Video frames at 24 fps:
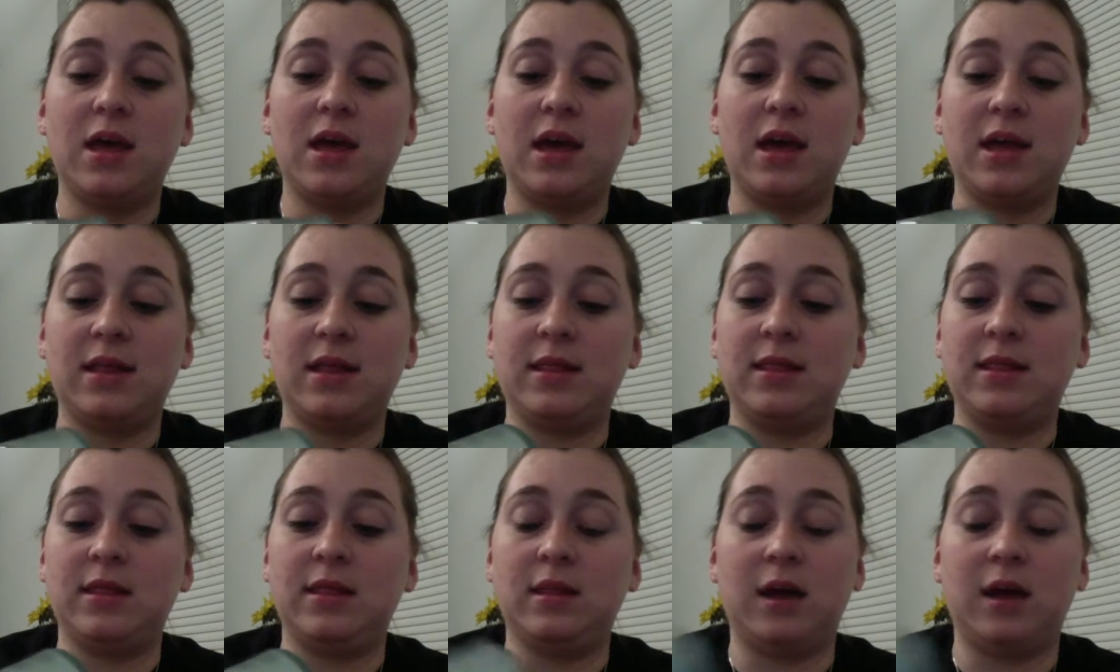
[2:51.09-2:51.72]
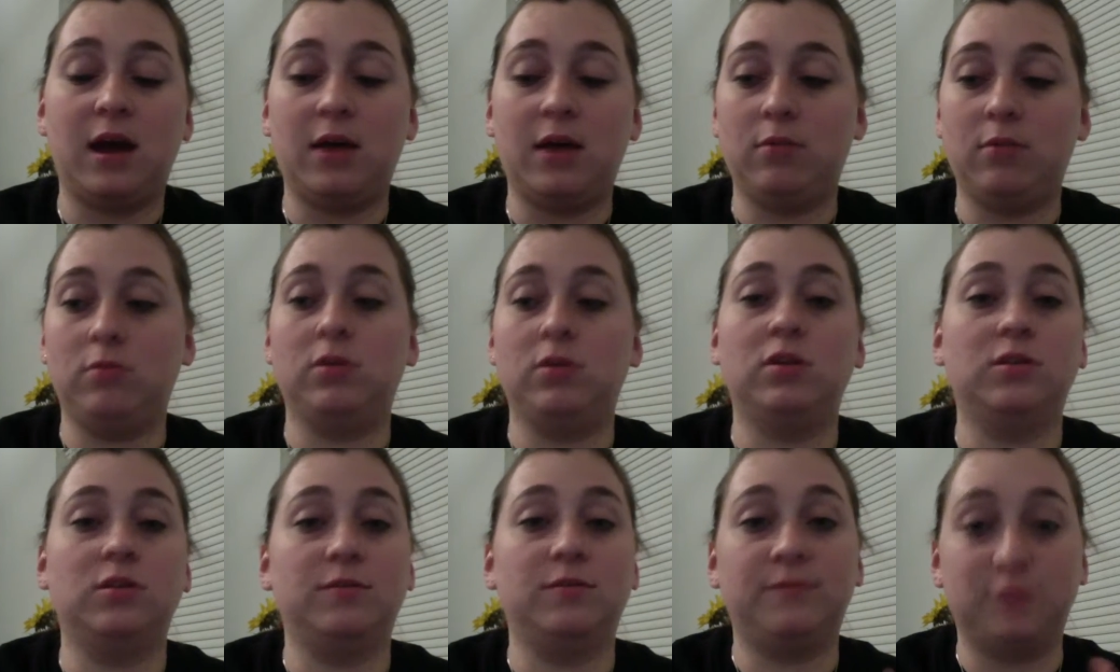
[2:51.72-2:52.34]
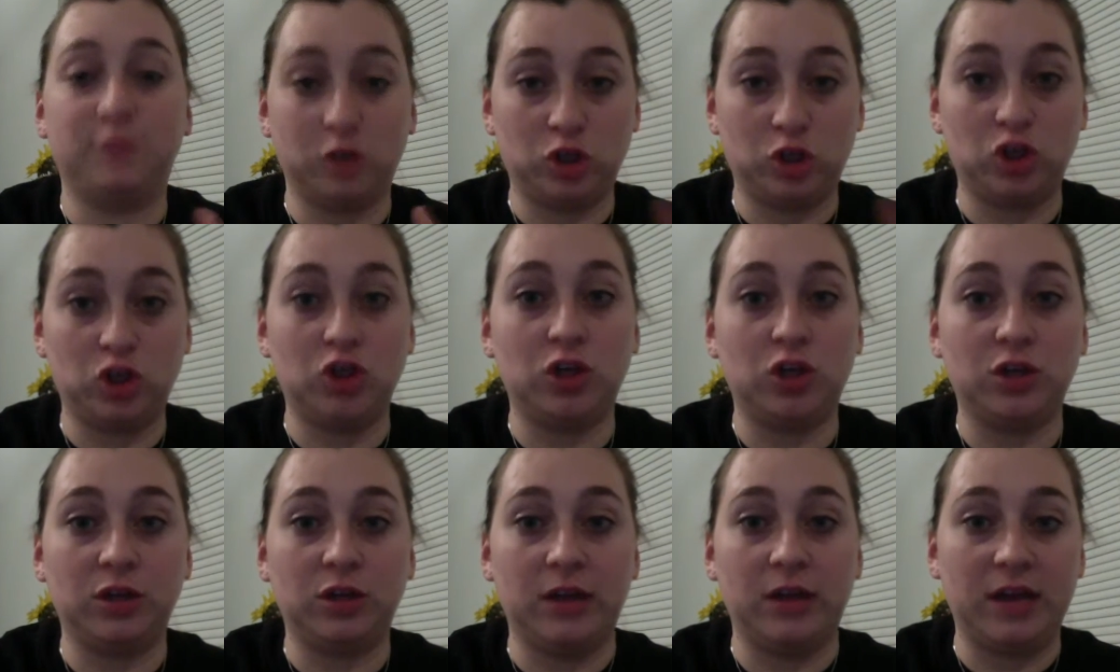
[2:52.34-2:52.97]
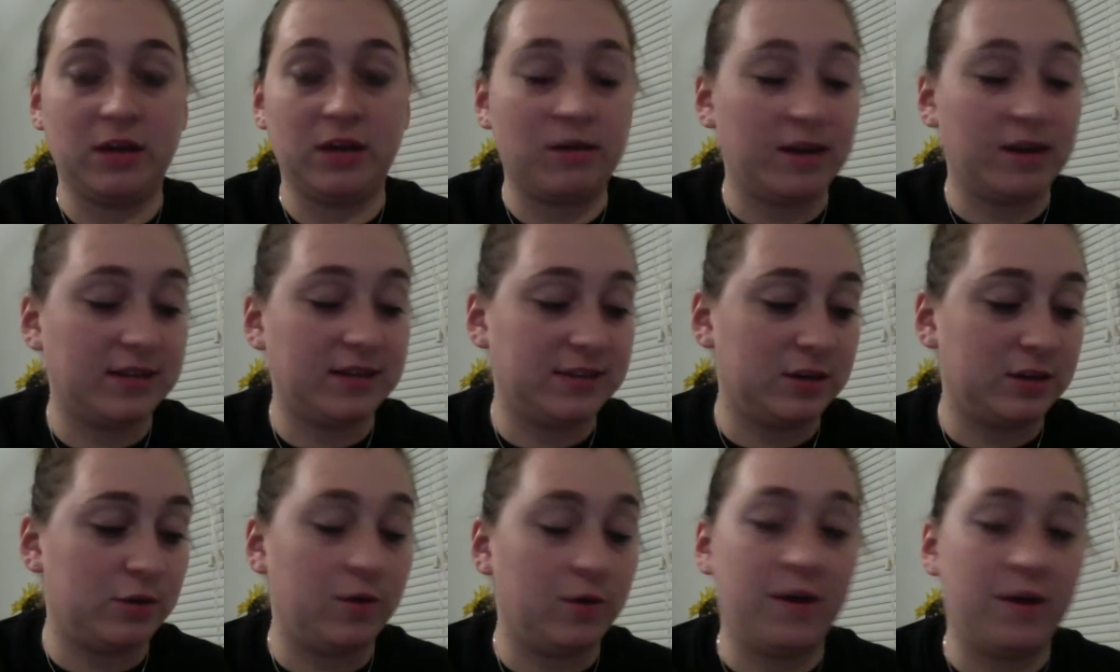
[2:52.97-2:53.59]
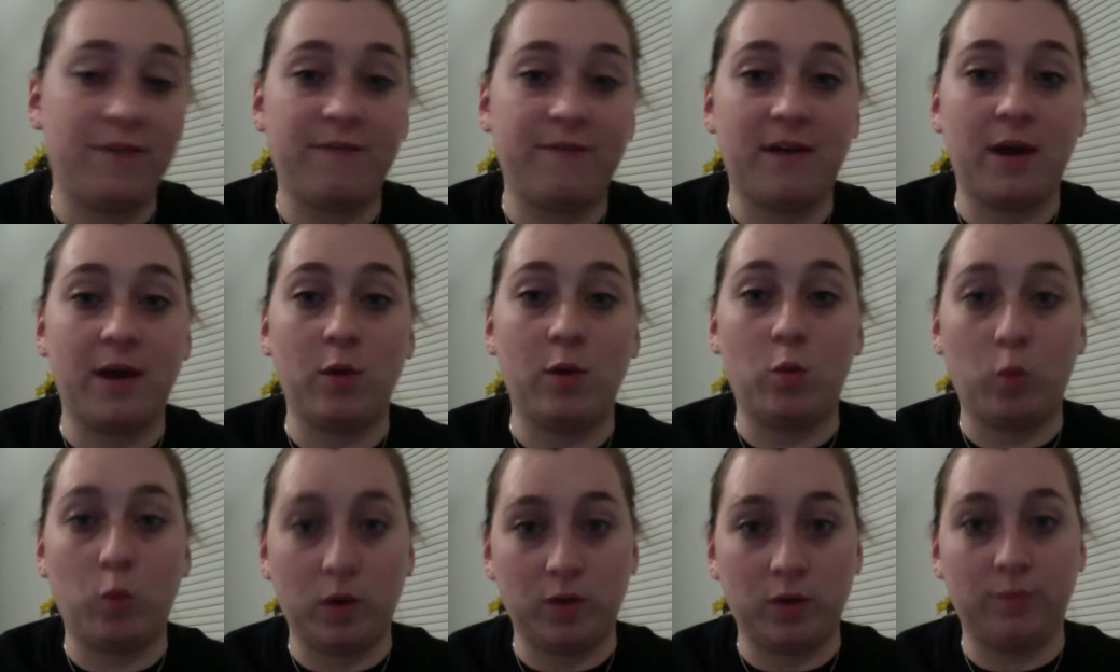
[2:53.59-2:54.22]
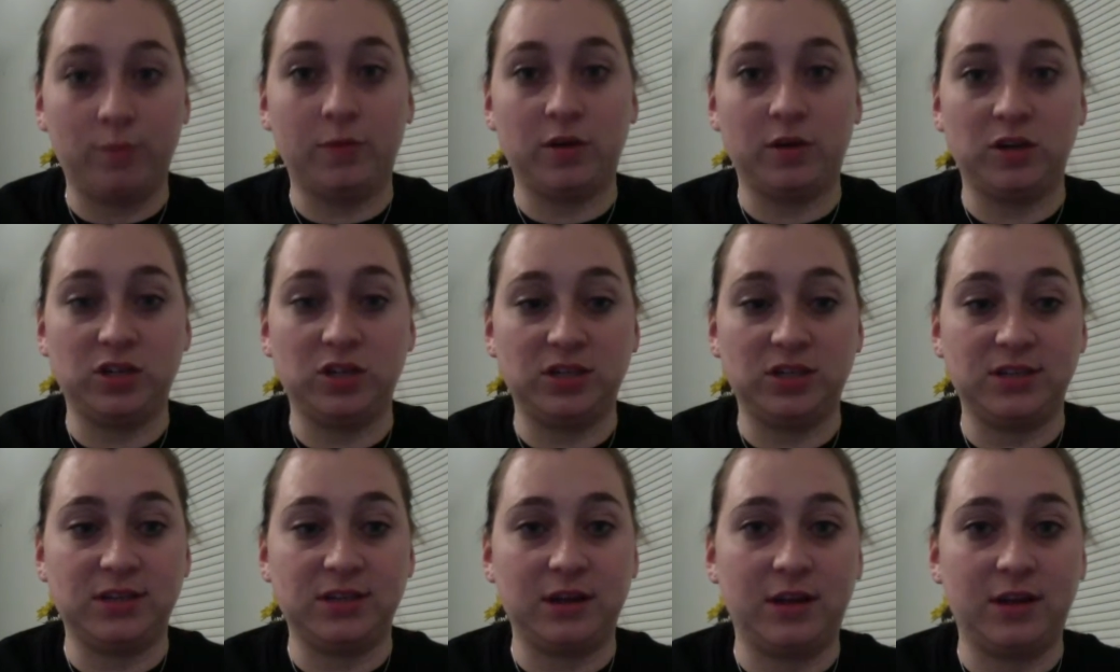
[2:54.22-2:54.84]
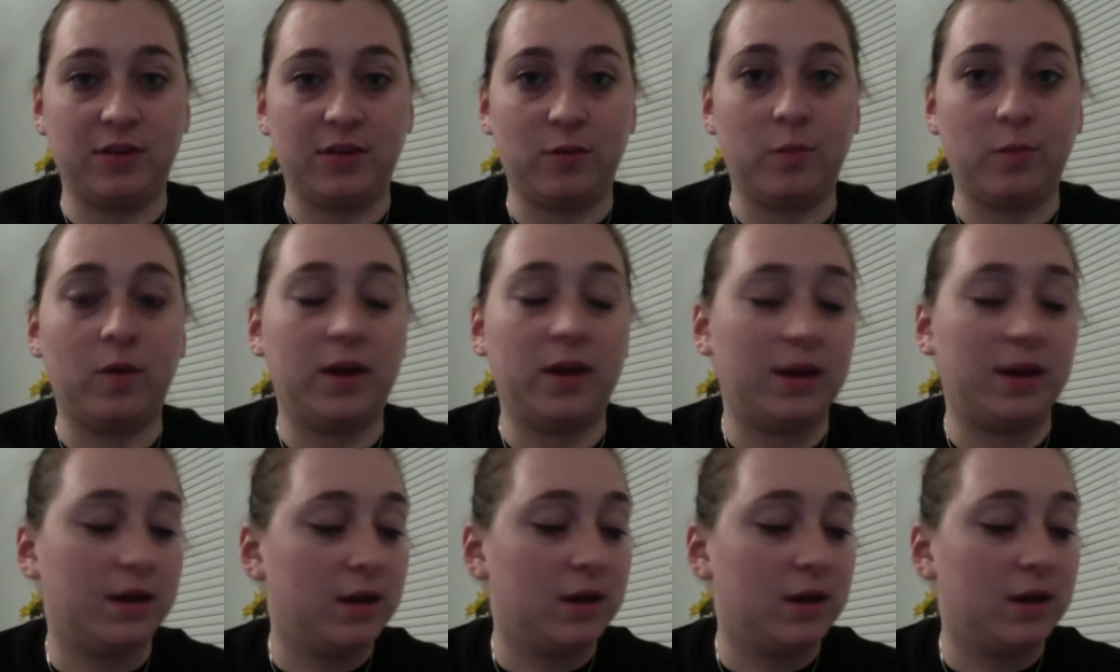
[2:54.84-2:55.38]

and I will for sure let you guys know if I will purchase another one.